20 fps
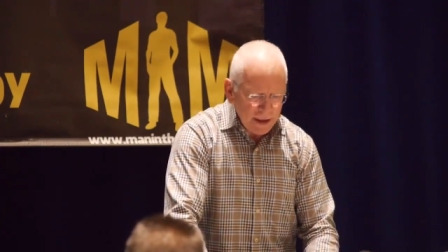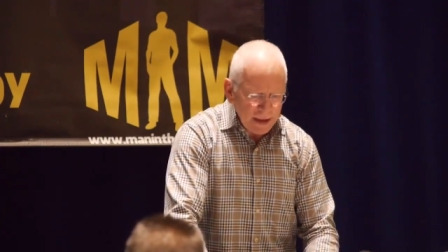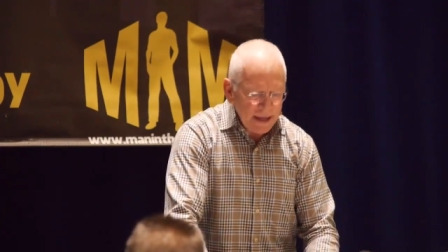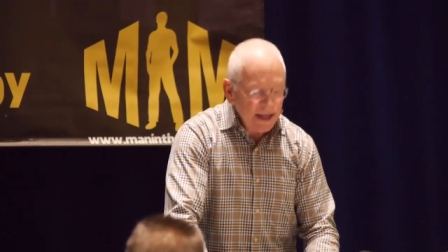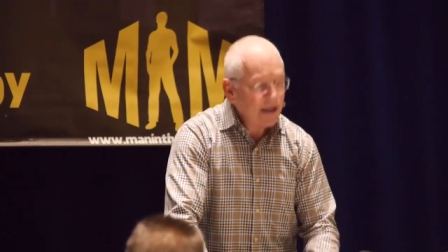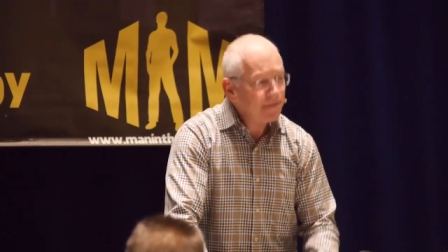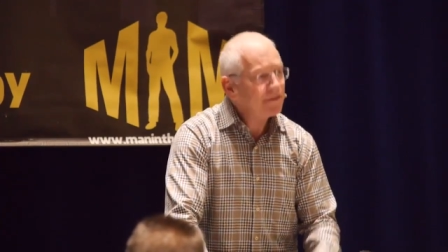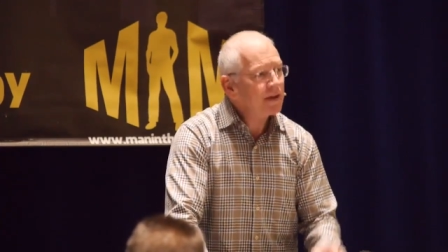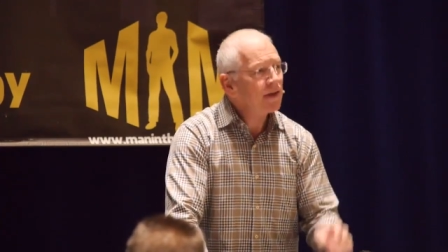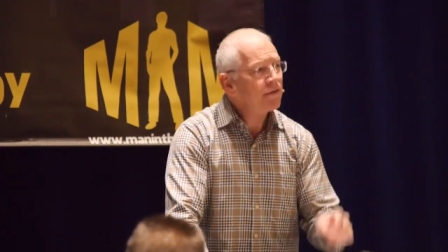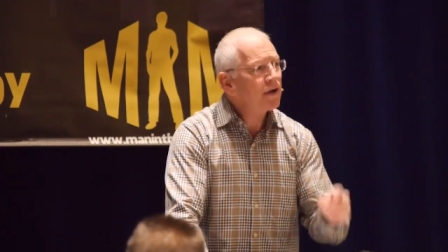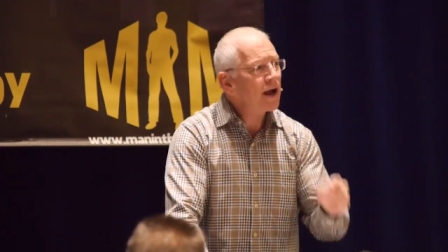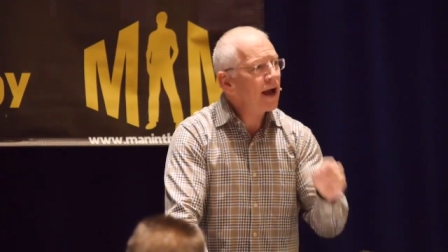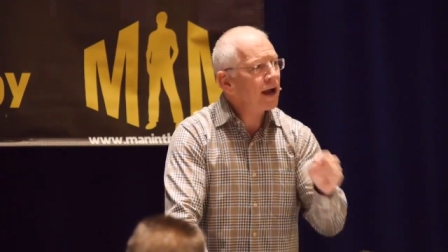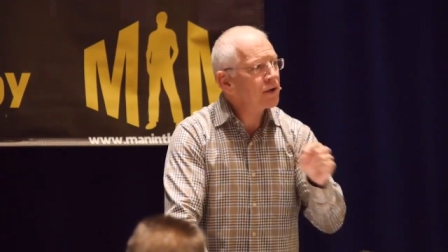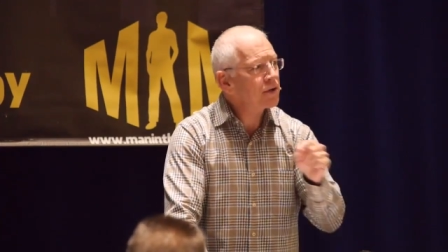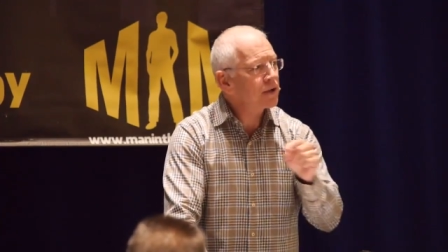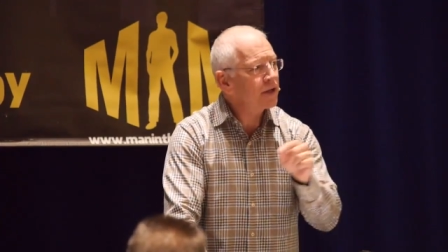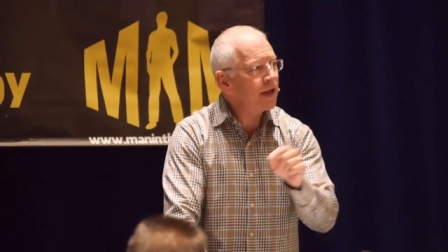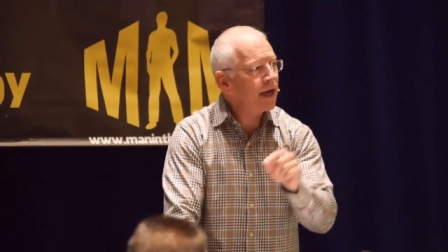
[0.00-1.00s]
and I've never
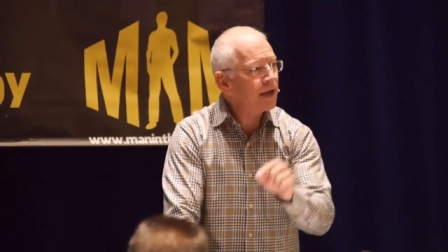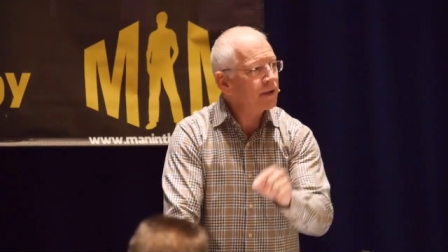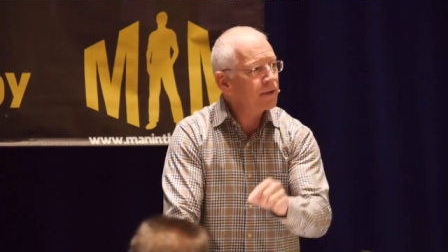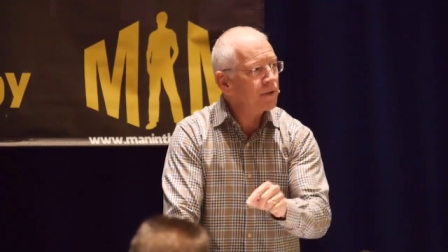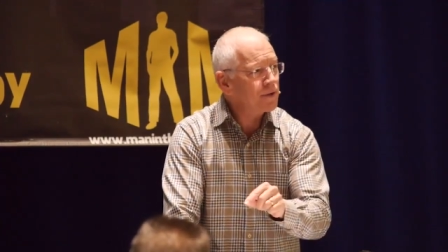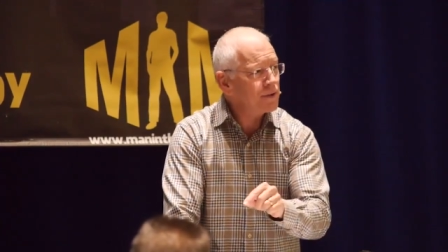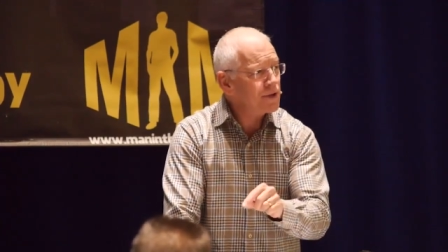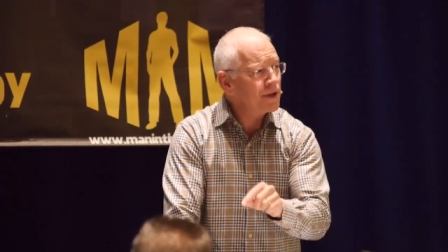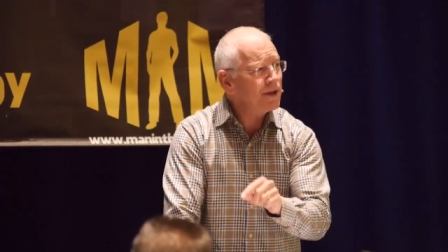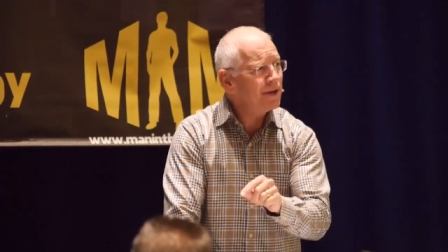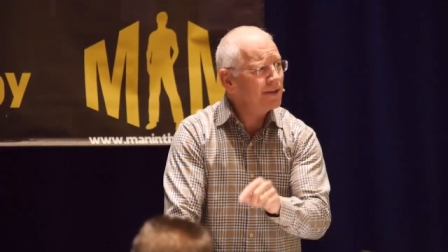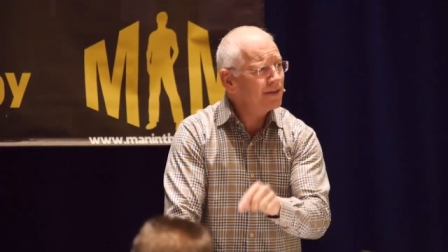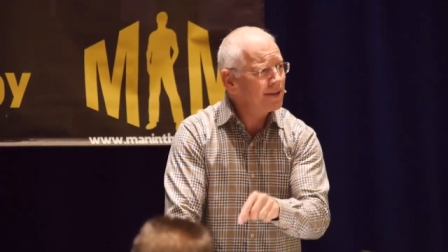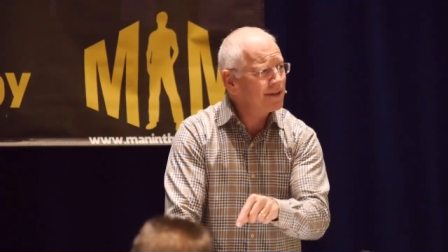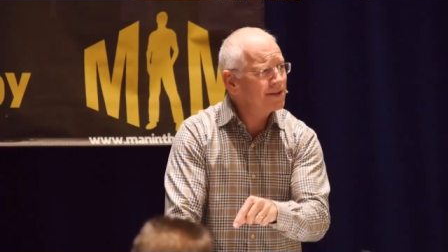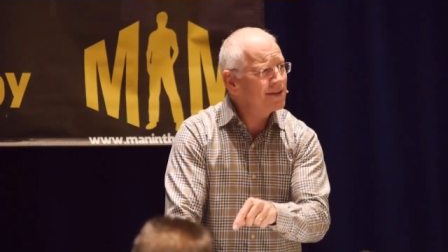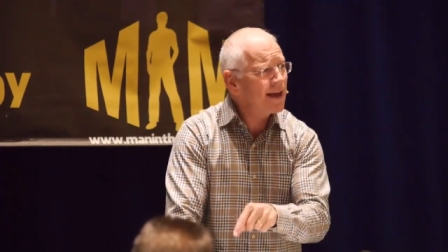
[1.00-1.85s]
actually exegeted the